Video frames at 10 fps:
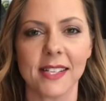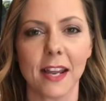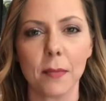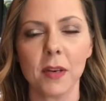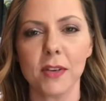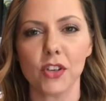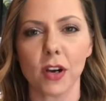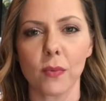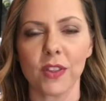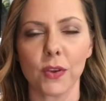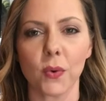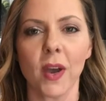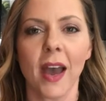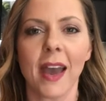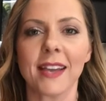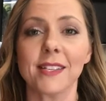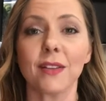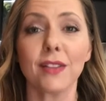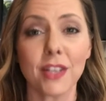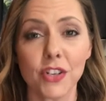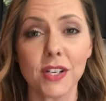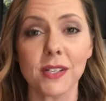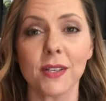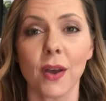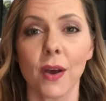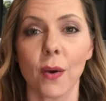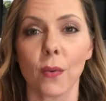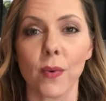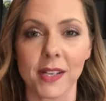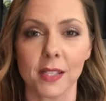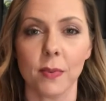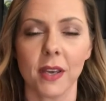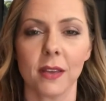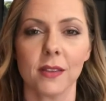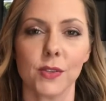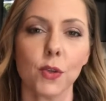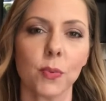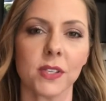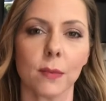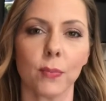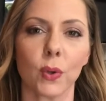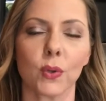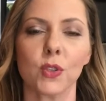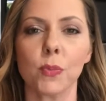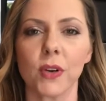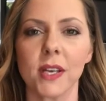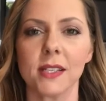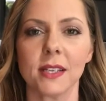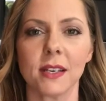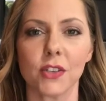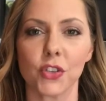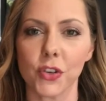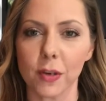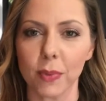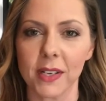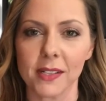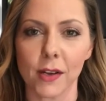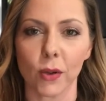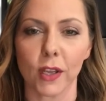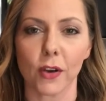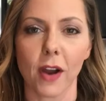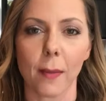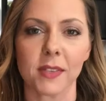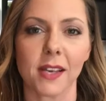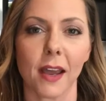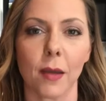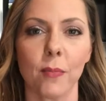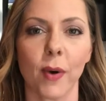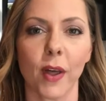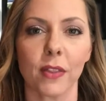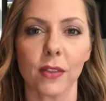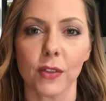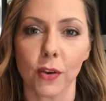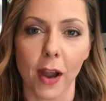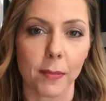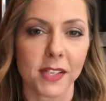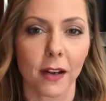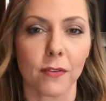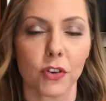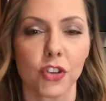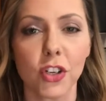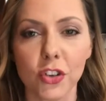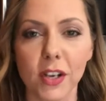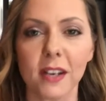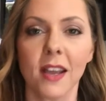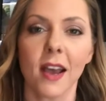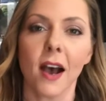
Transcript: Today I'm going to be sharing with you a delicious recipe, super simple, super easy. It's sure to please not only your appetite, but your appetite of your children.